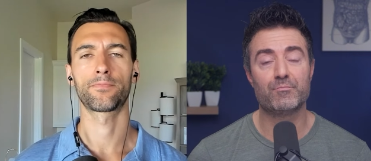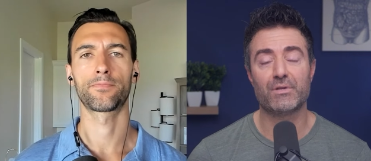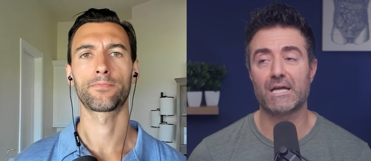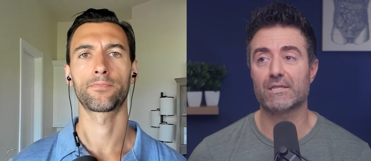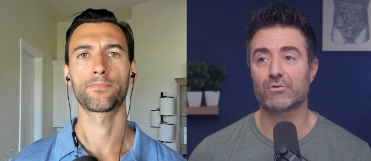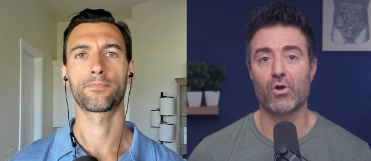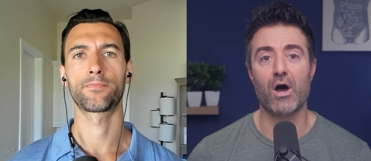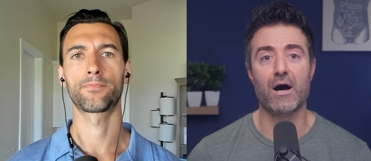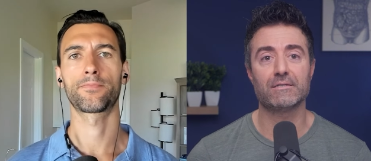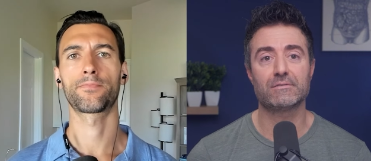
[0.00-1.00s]
Speaker 1: playing
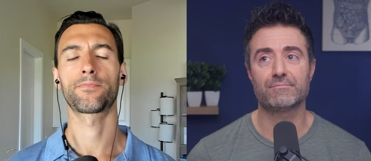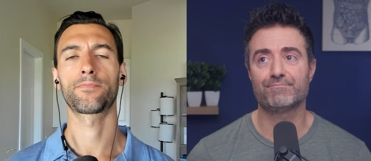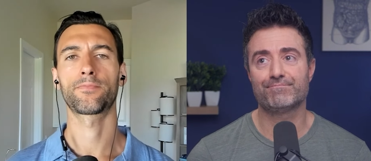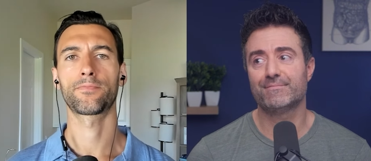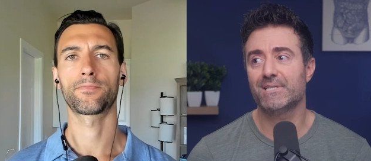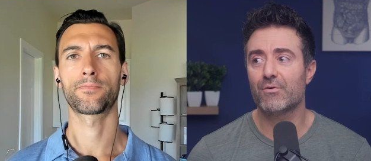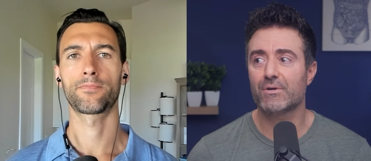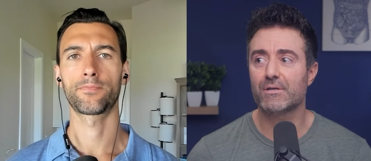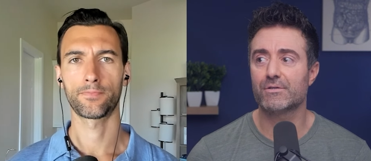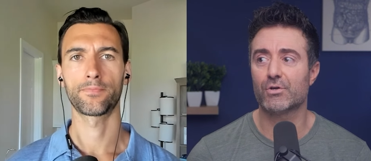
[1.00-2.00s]
lacrosse. You know,
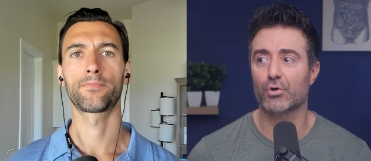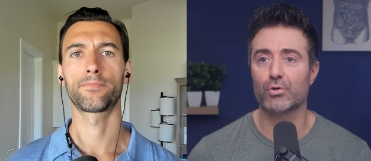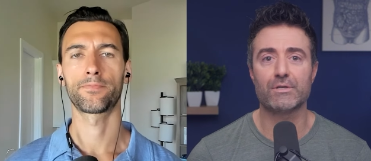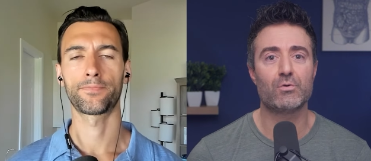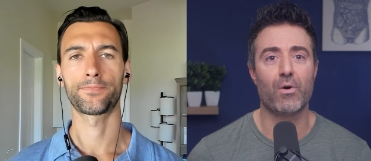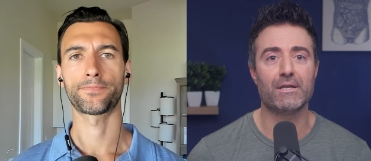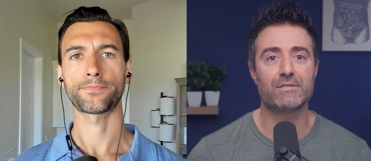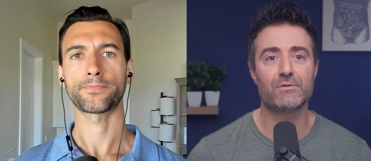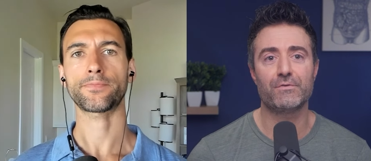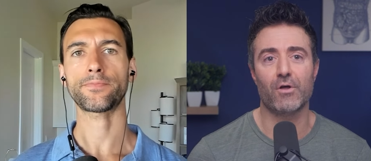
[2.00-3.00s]
when you're in your early
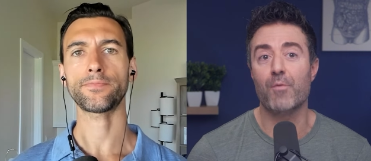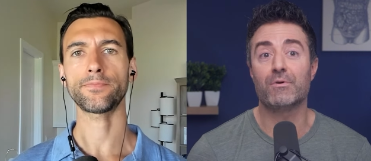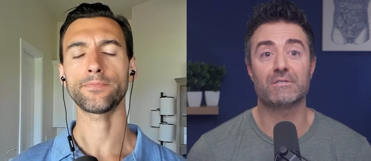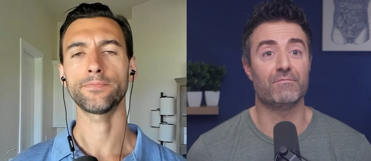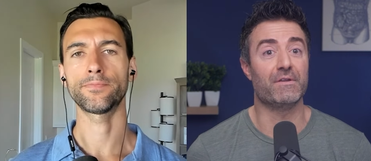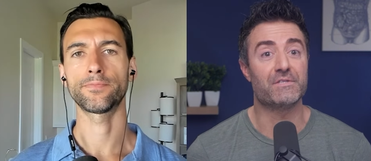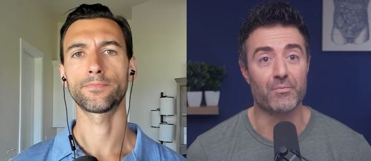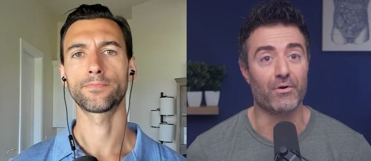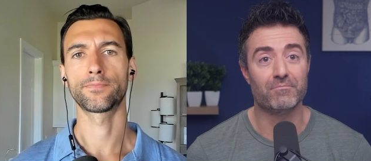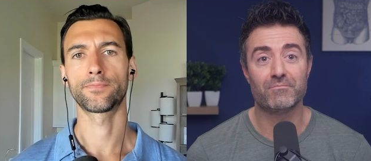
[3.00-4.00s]
20s, you feel almost
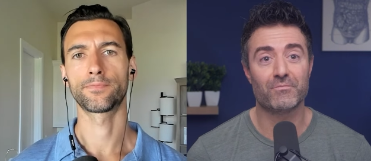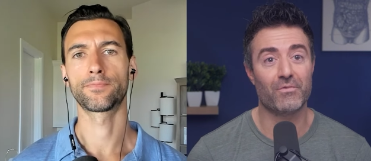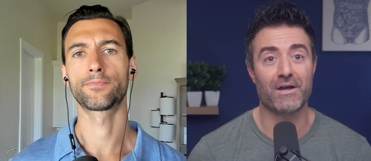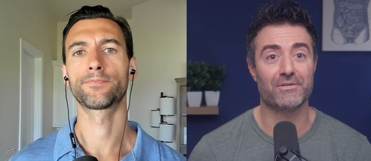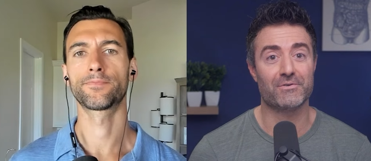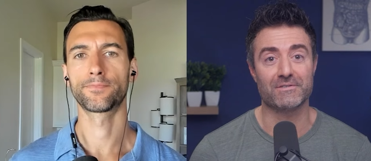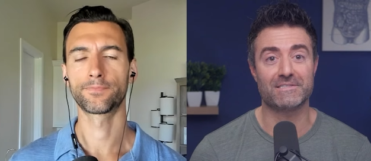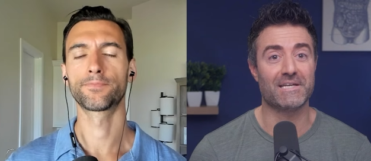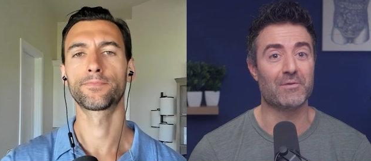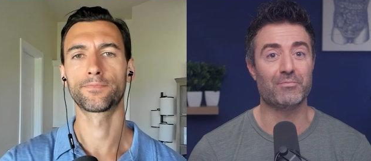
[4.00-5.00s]
invincible right? You can
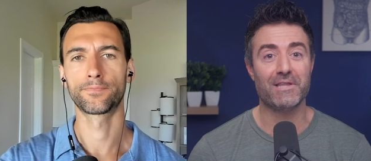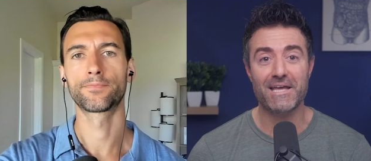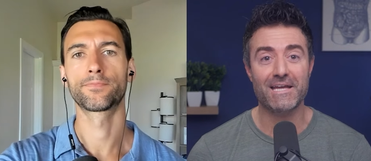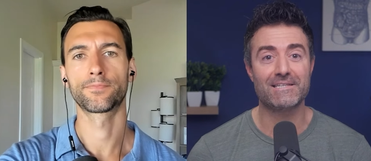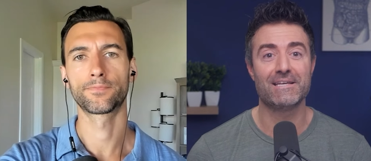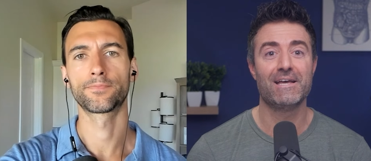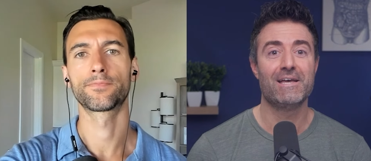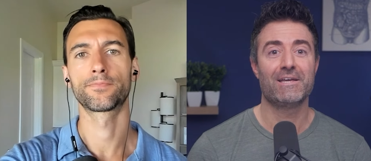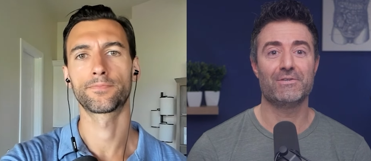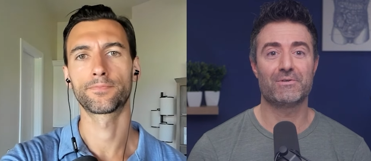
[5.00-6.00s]
stay up late,
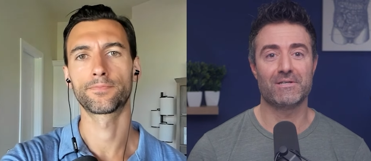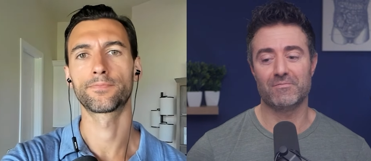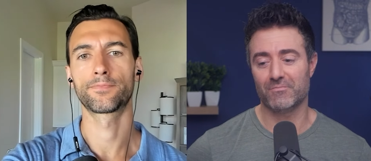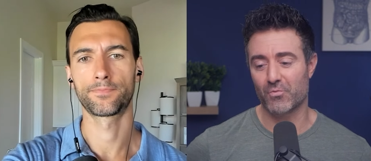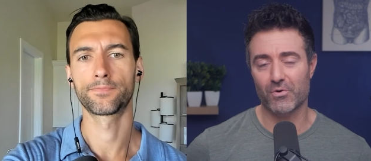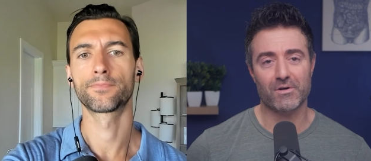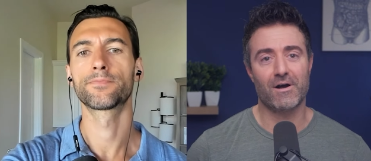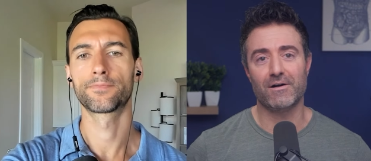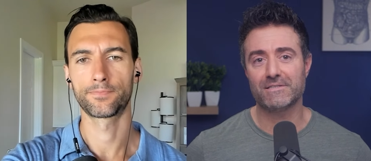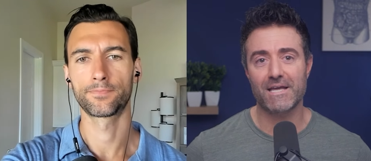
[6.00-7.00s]
you can
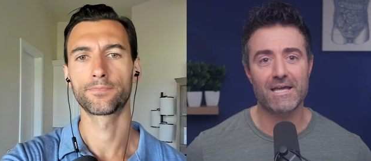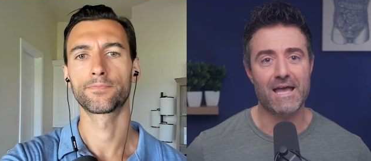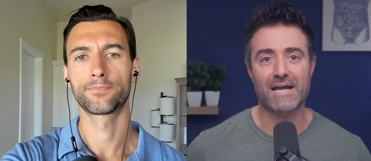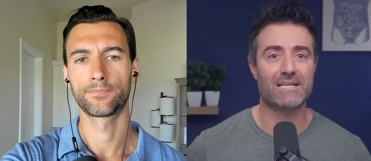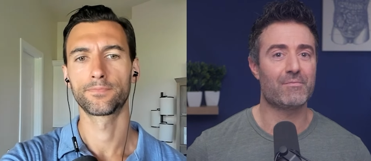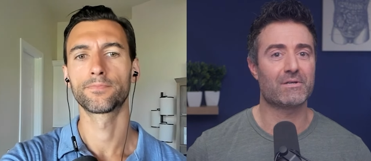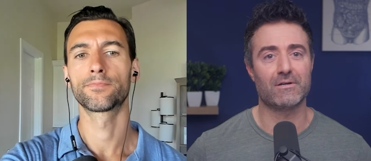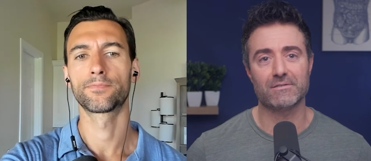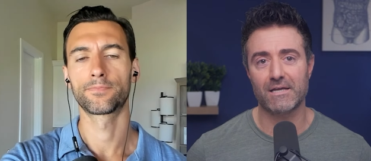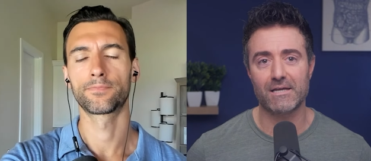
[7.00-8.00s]
work all day, academics
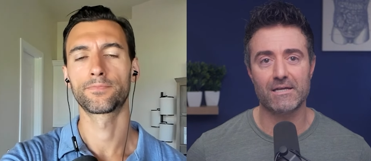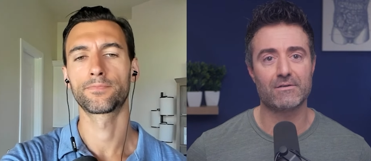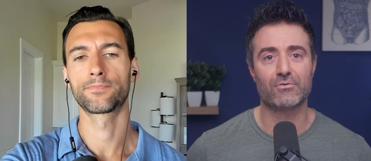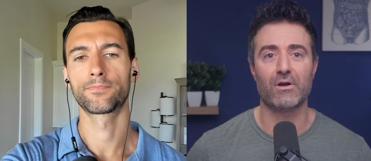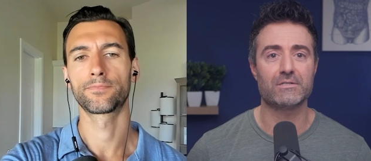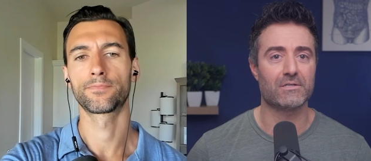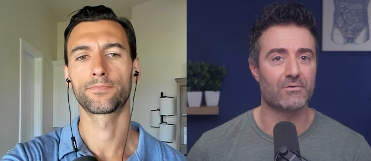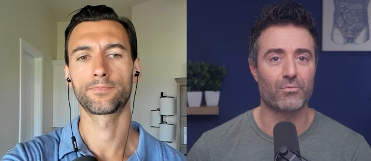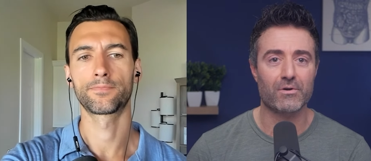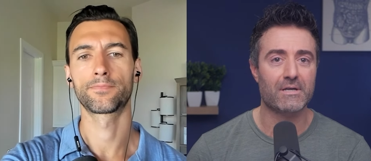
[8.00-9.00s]
all day, crush a
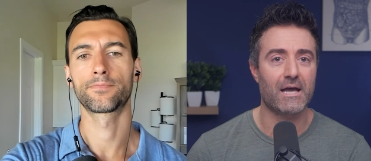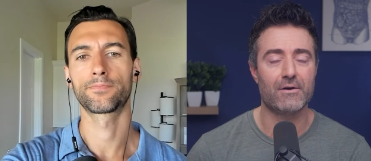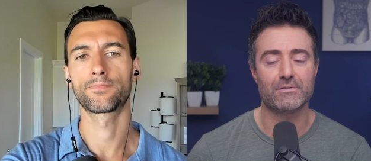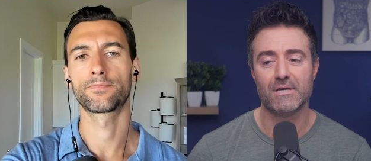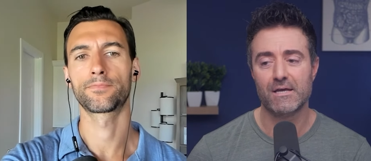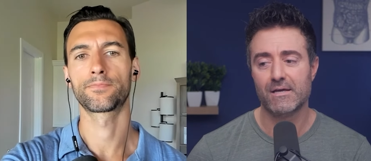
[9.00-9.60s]
good workout.